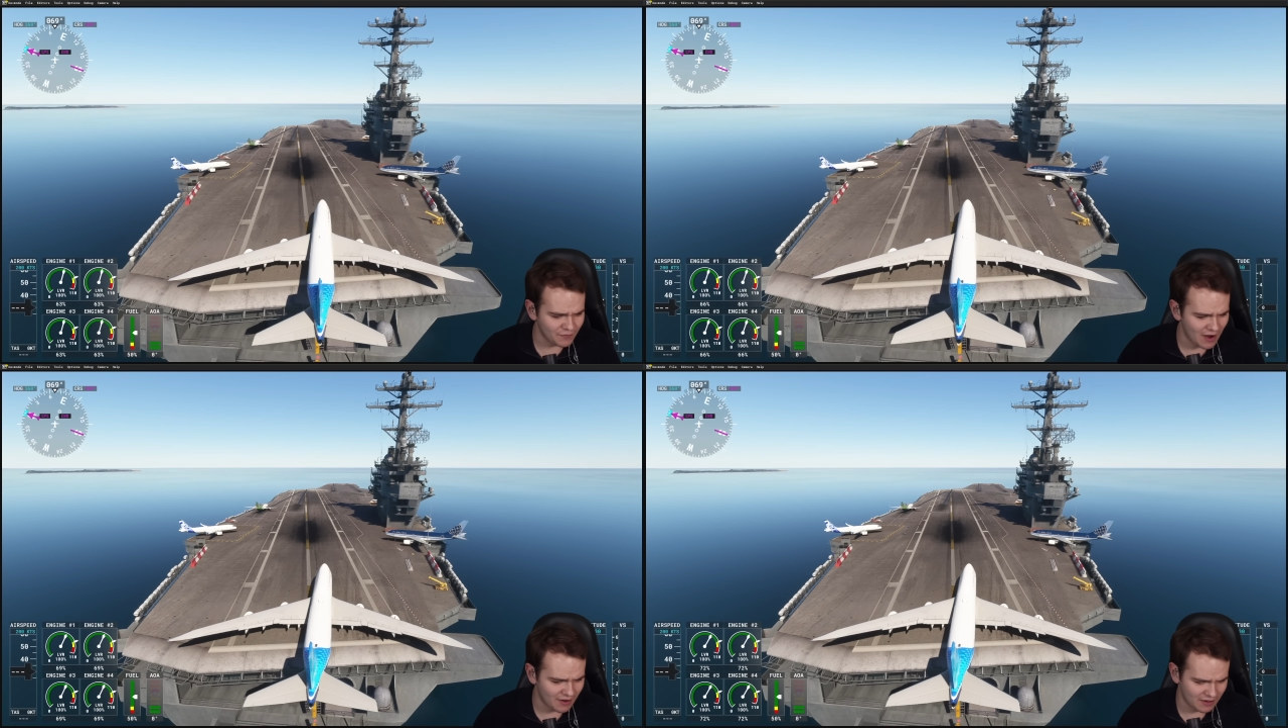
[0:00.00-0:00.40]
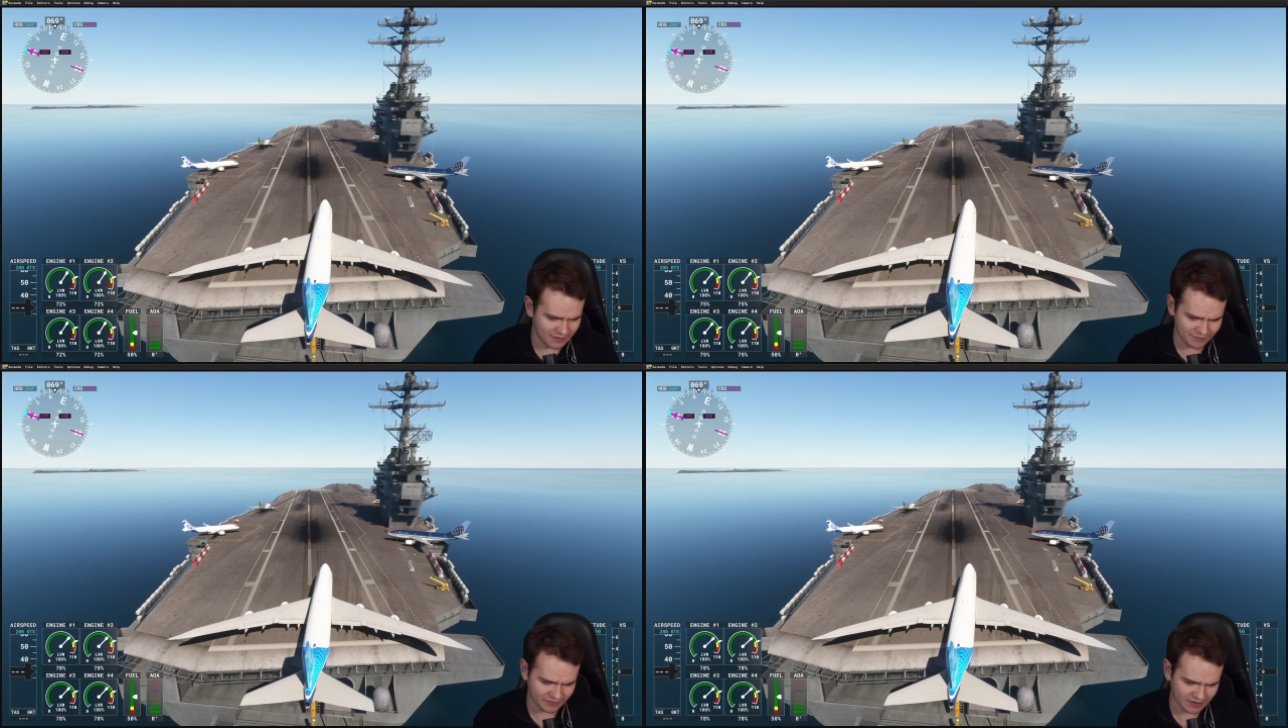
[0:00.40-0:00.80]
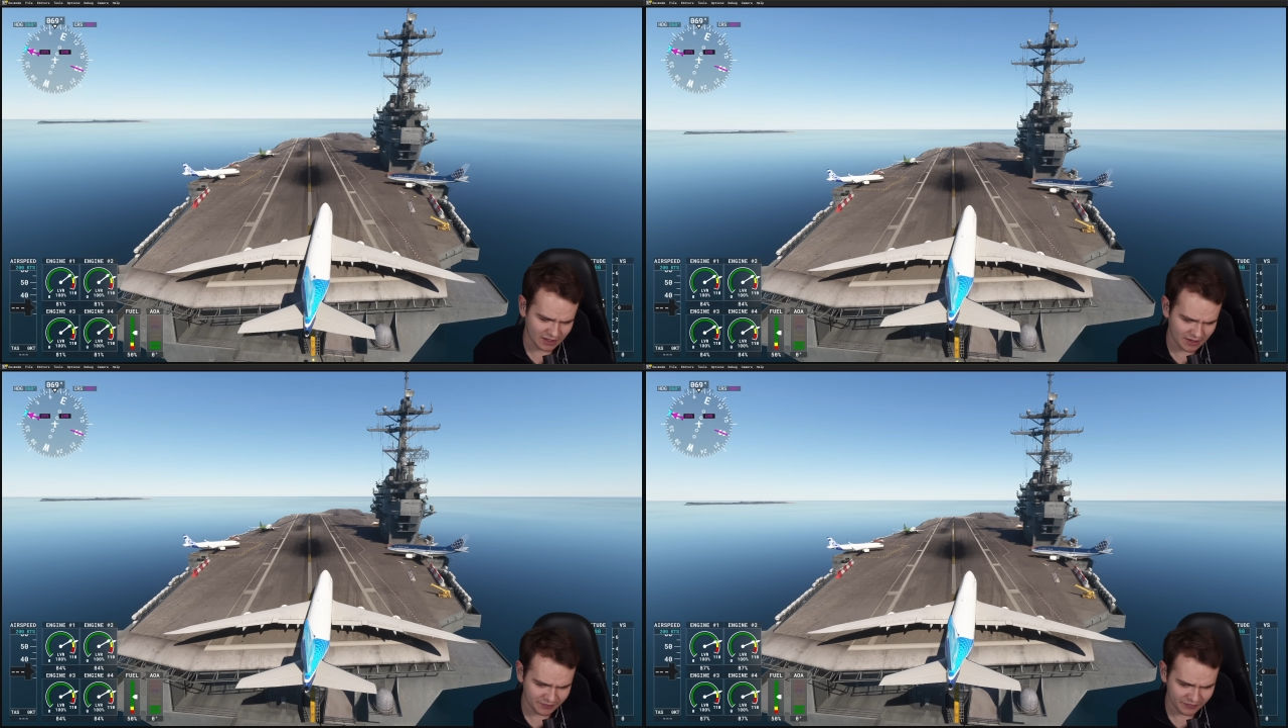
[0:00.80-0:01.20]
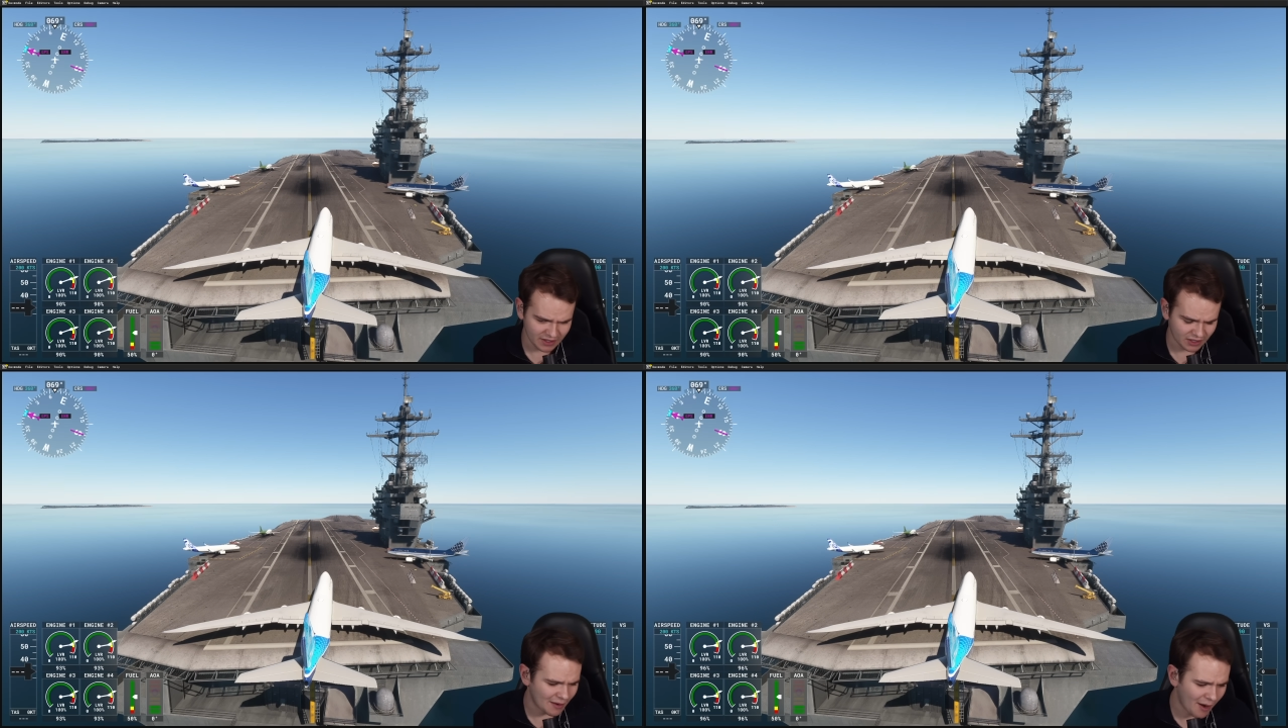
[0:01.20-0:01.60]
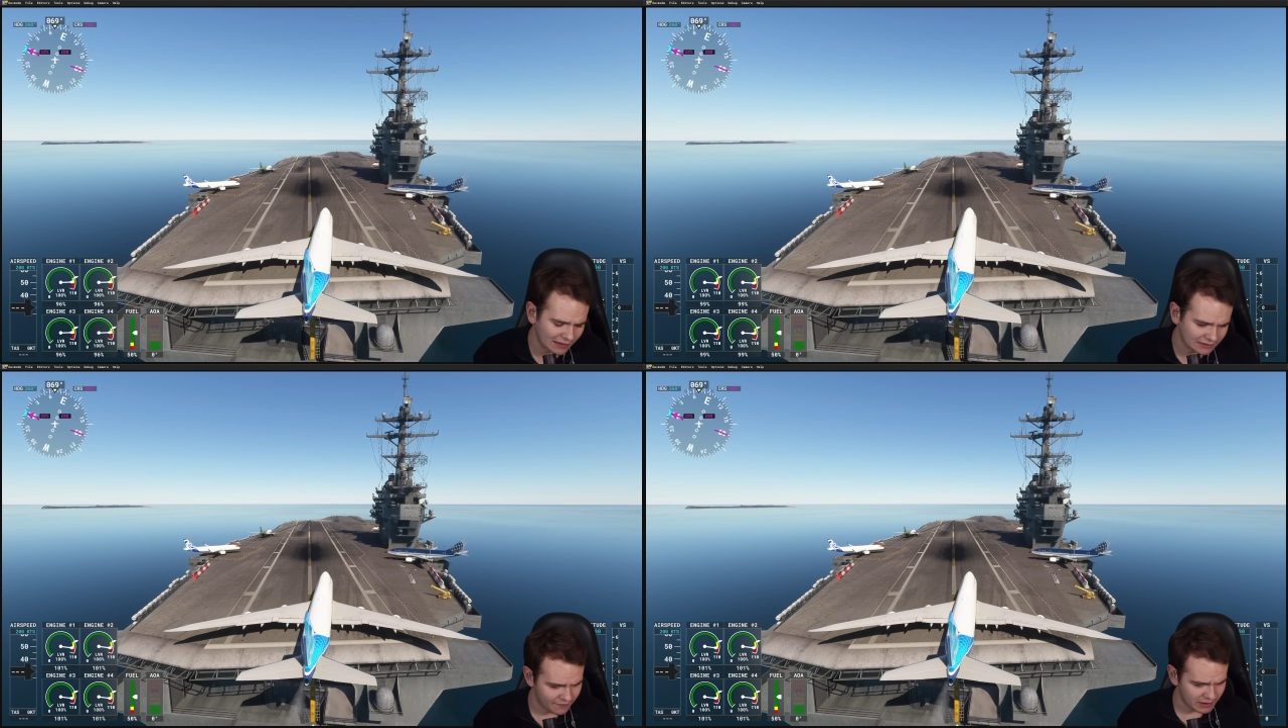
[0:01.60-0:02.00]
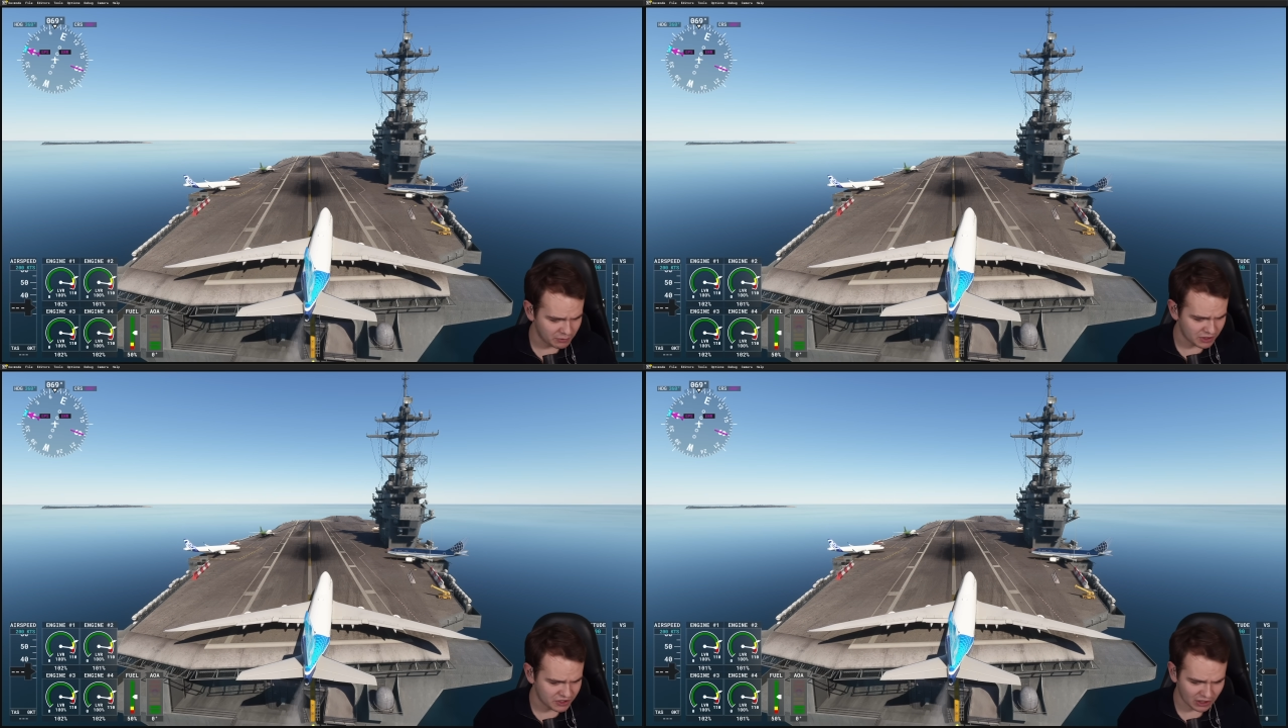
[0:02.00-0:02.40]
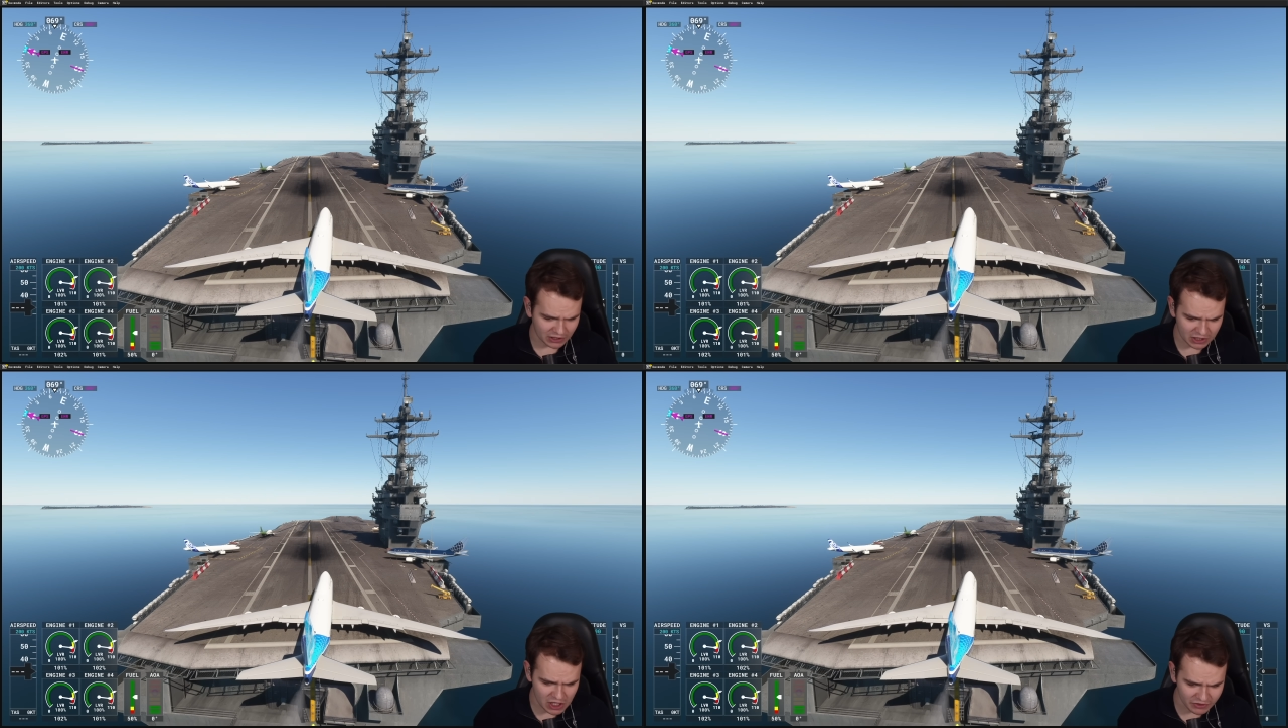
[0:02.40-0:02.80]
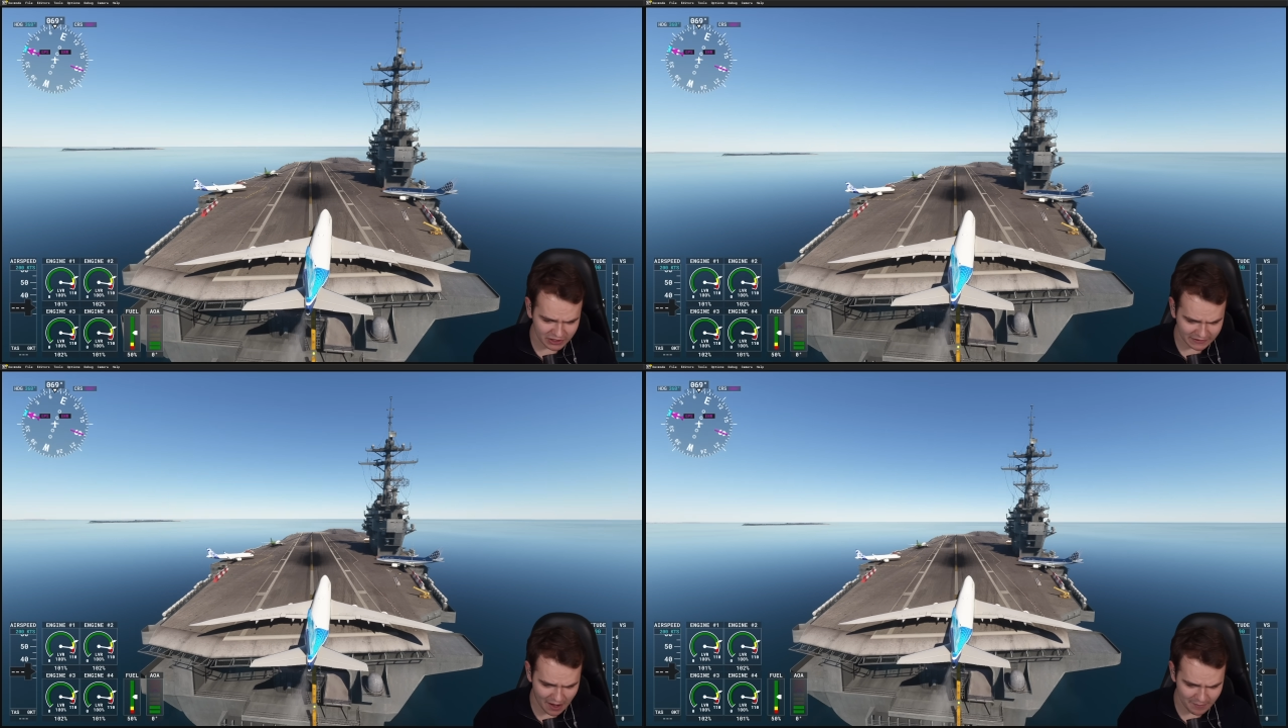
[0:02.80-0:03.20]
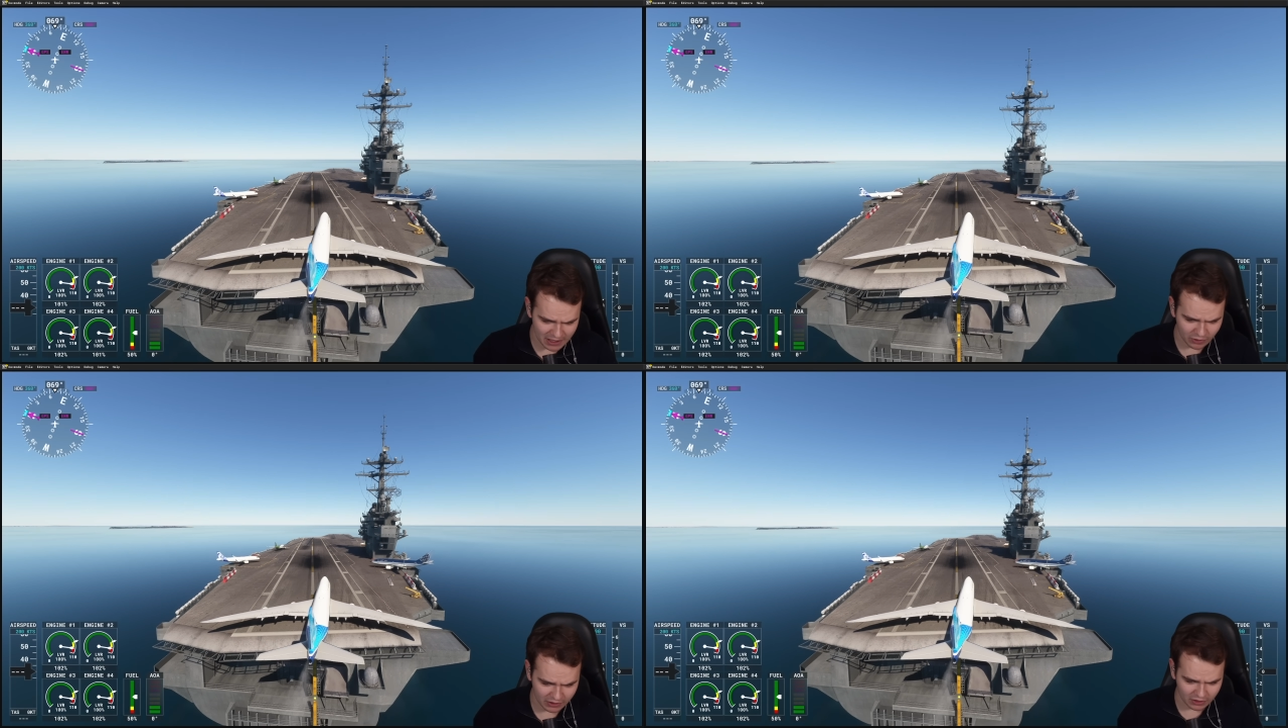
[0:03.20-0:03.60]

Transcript: Uh, come on, finally want to start using that big one.